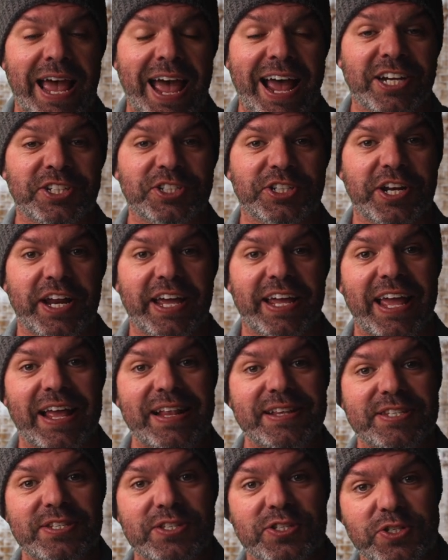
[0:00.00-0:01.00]
action
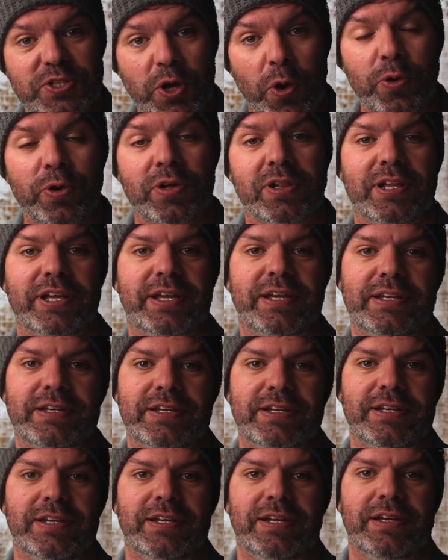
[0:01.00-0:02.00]
against SoClean